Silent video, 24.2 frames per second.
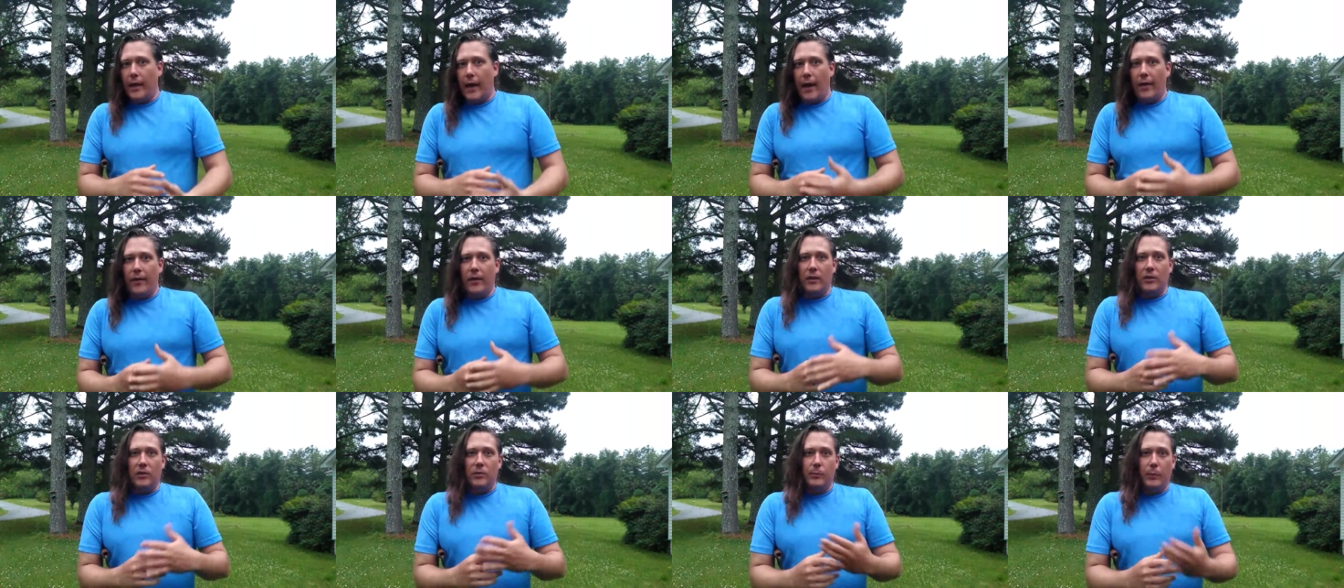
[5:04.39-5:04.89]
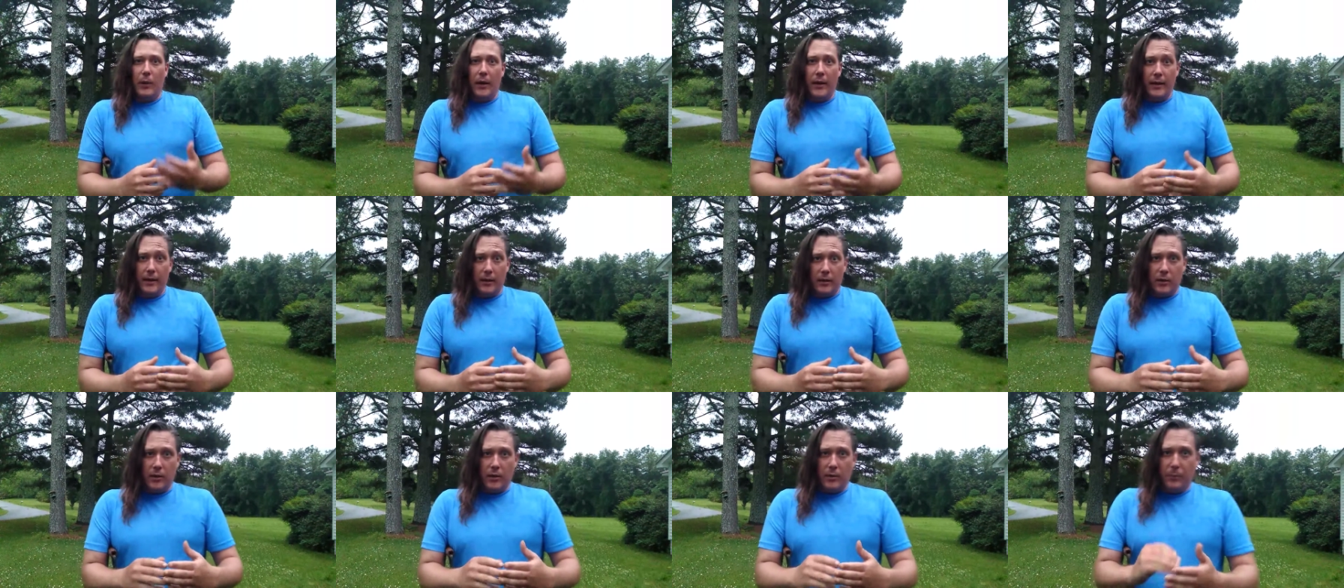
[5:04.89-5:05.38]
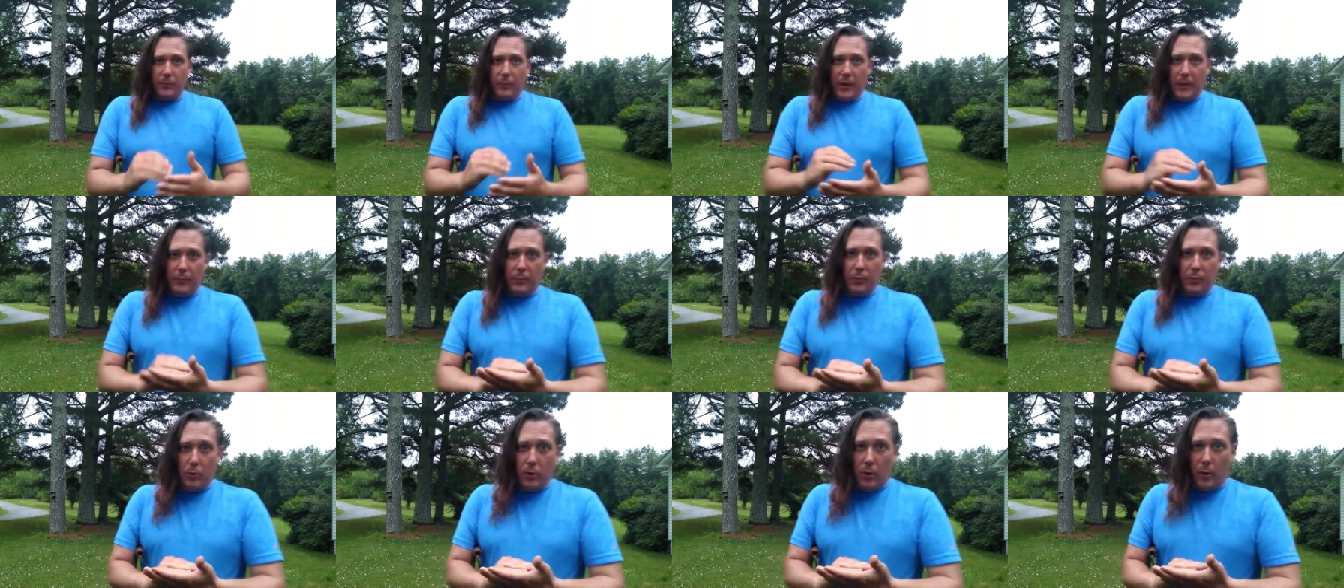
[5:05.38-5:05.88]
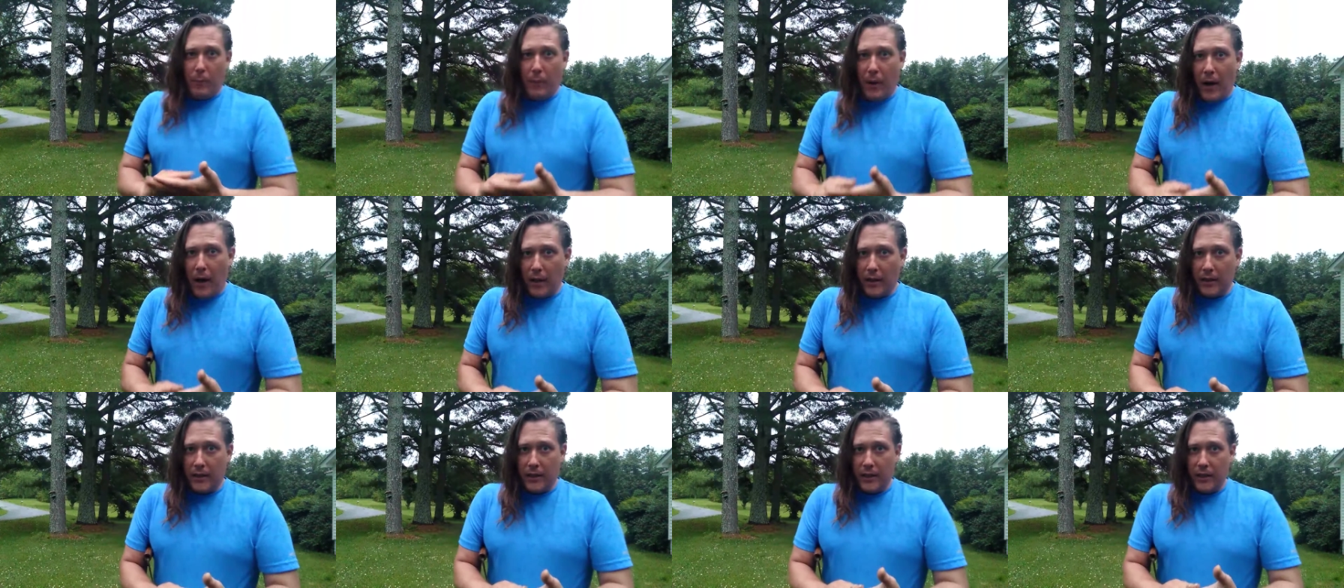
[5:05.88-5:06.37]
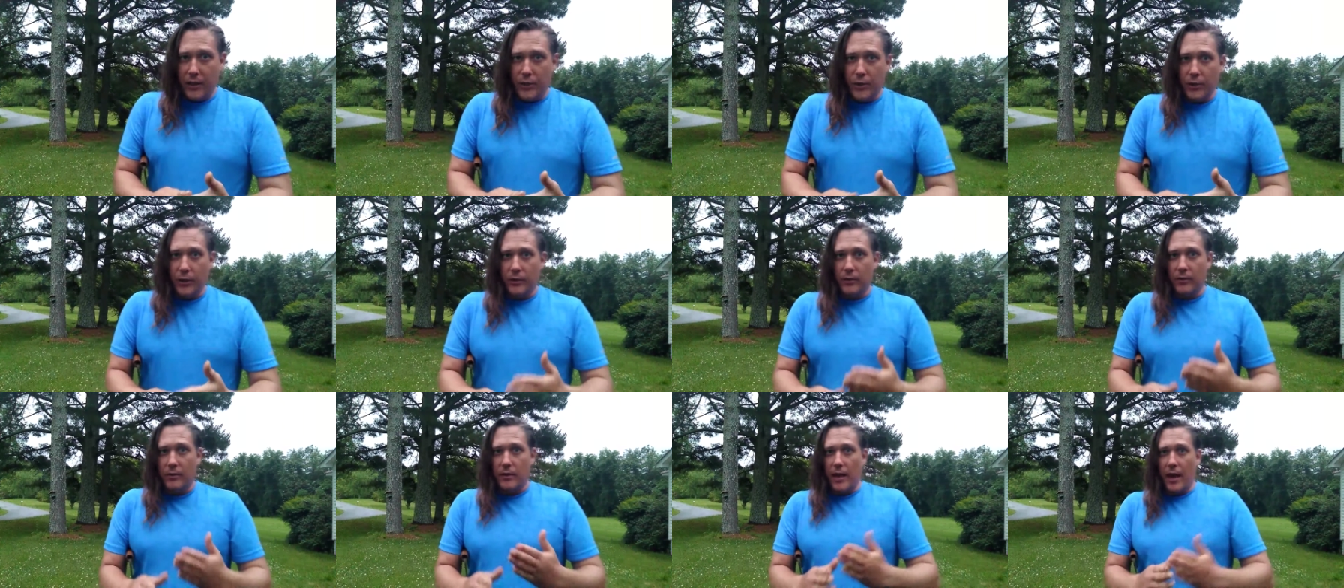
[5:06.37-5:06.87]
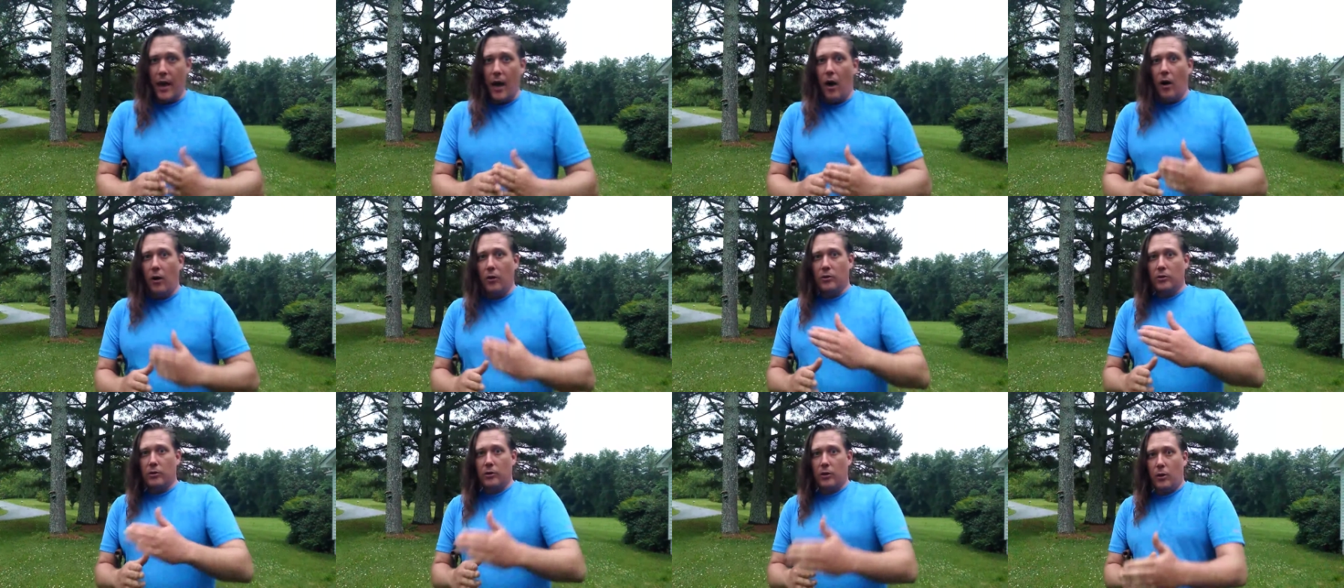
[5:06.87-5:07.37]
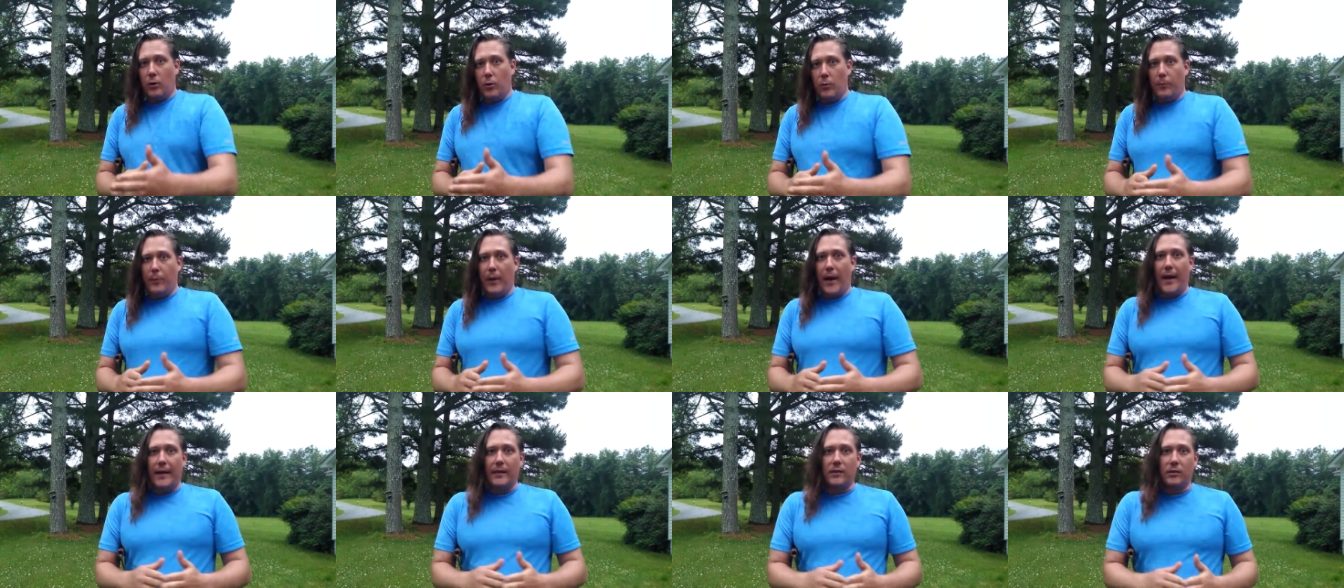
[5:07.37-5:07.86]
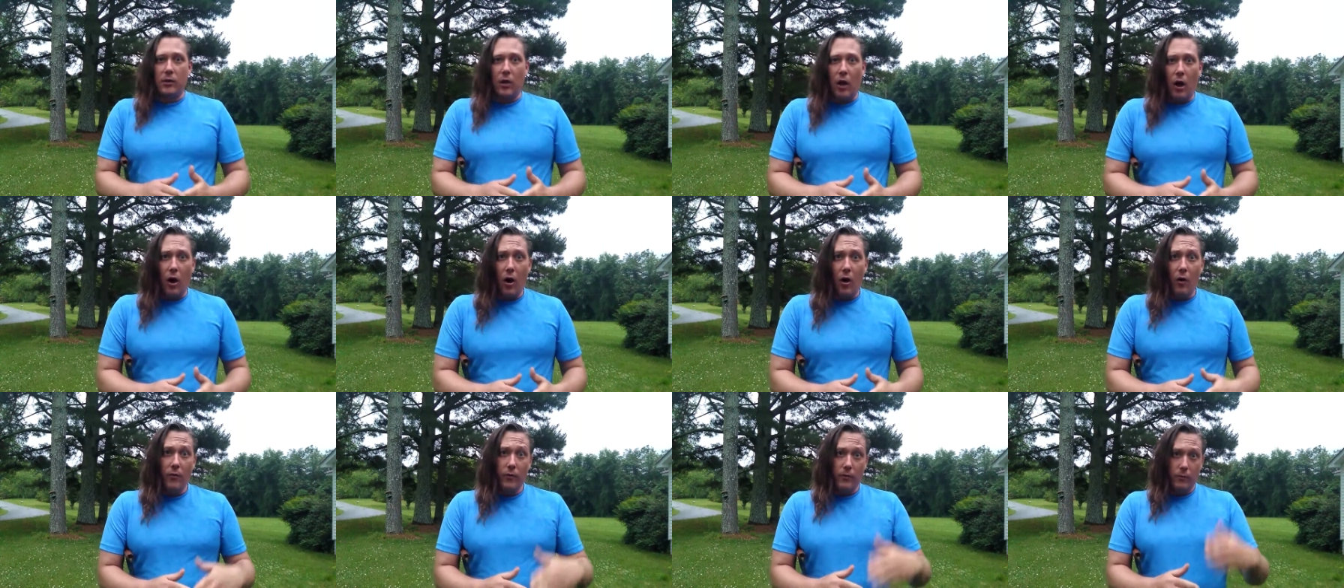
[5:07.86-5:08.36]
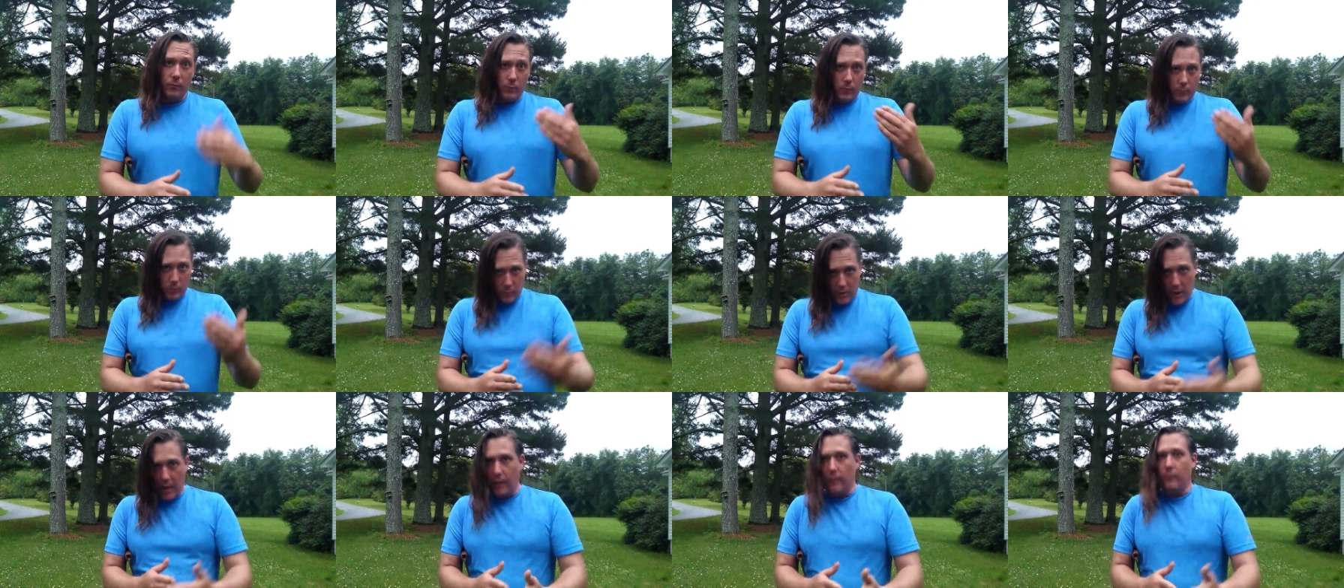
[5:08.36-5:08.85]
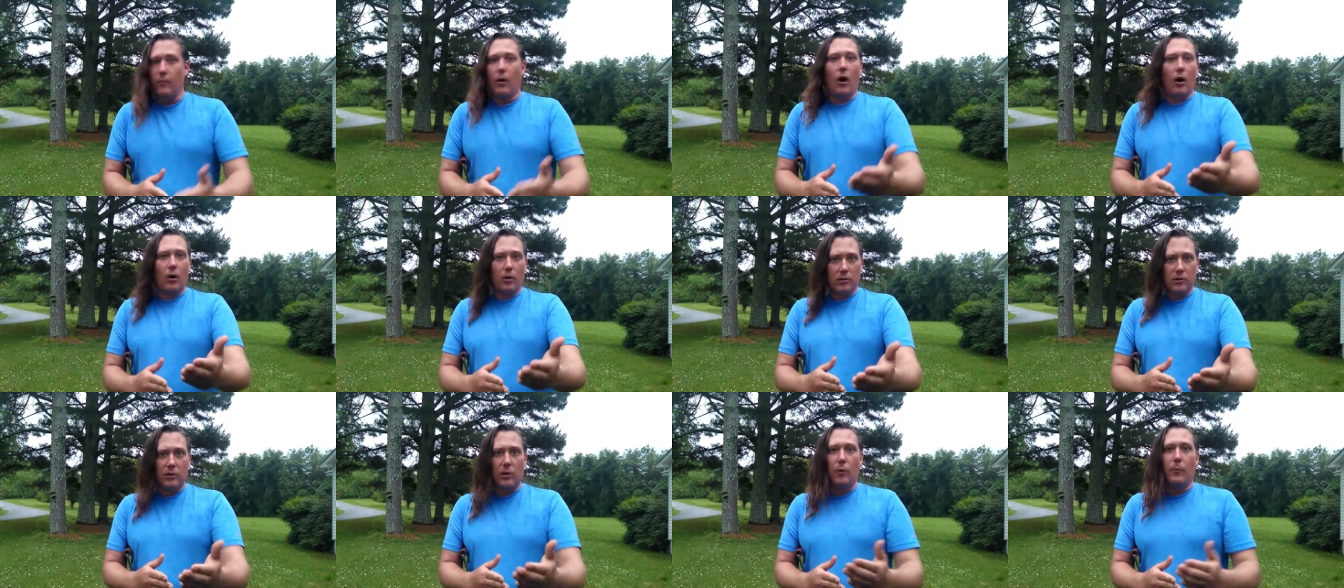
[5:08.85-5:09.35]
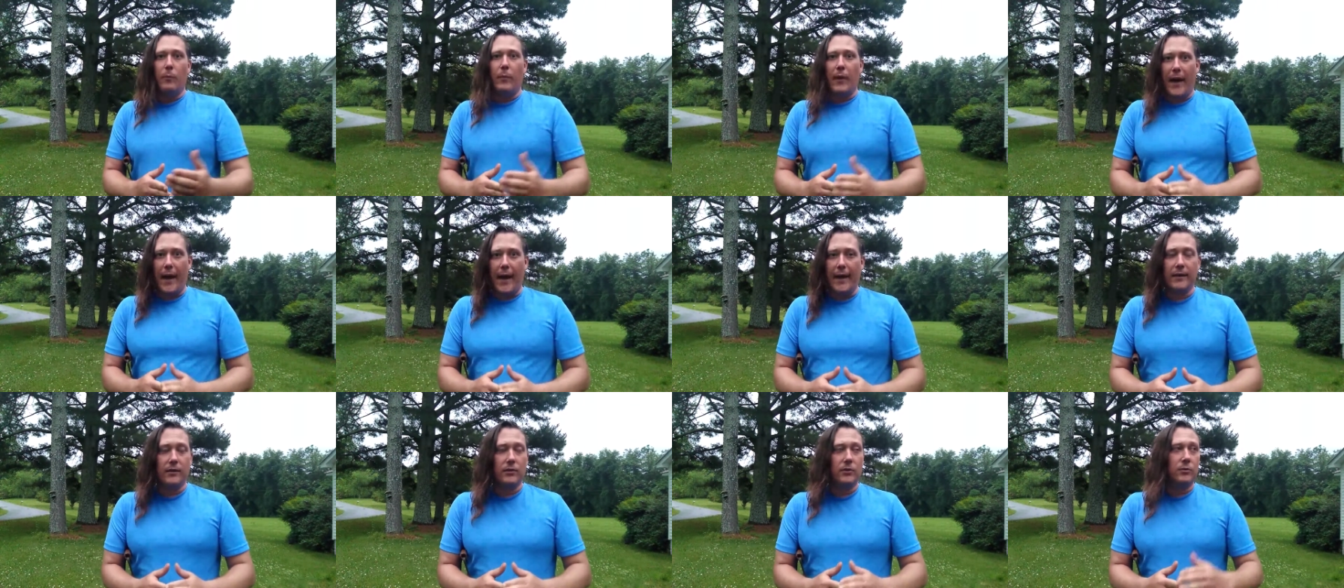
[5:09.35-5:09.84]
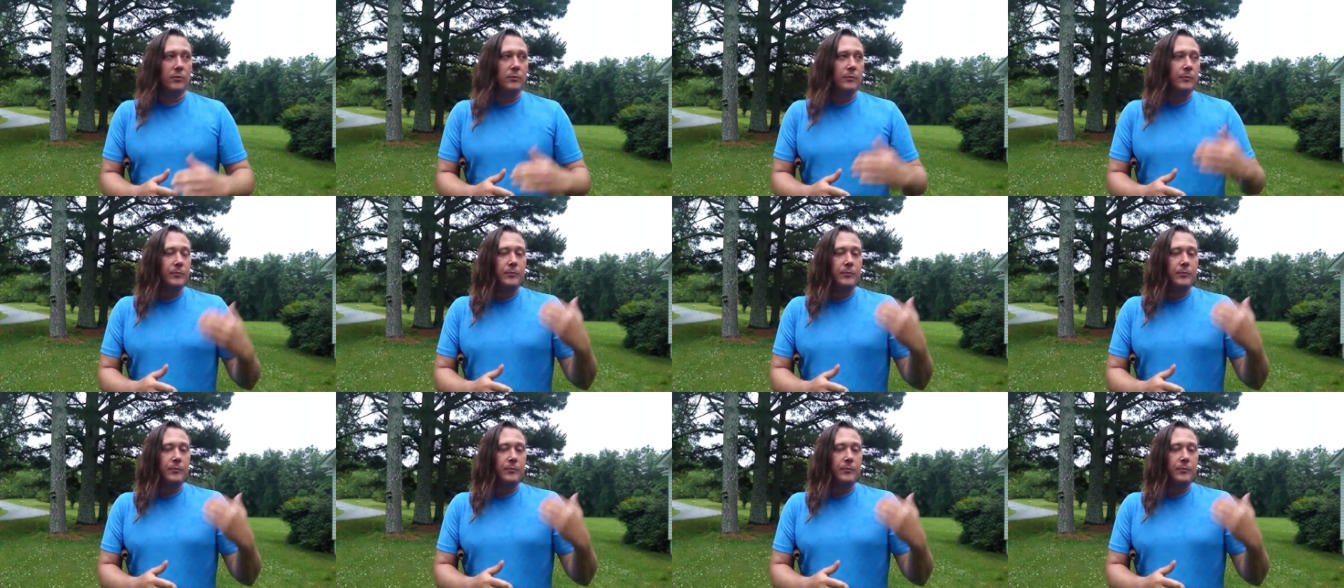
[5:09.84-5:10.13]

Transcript: how they spun it to the people who are politicians that also pass law, that also pass